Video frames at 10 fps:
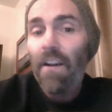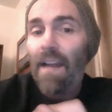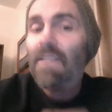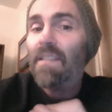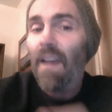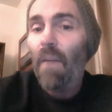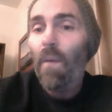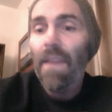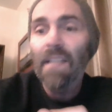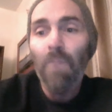outside where
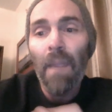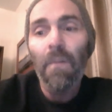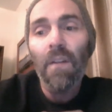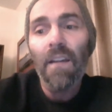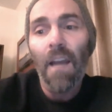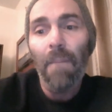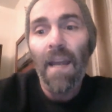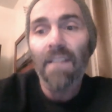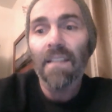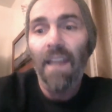these people can come
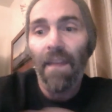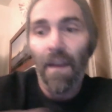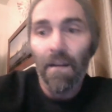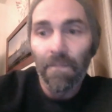out together.